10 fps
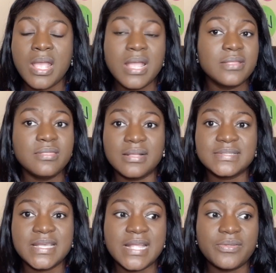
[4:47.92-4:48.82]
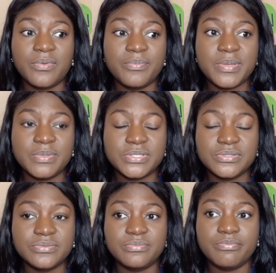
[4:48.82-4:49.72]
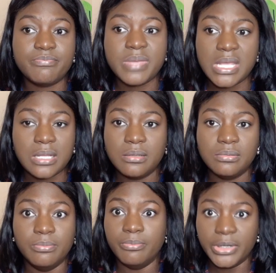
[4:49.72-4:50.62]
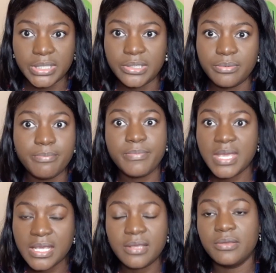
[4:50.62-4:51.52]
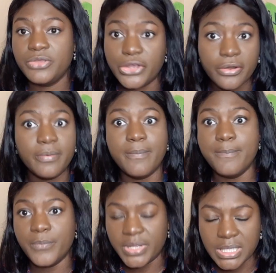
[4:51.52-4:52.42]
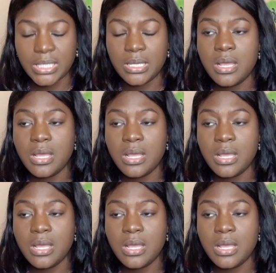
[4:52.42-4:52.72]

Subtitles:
Not saying I don't want people to make money. Make your money.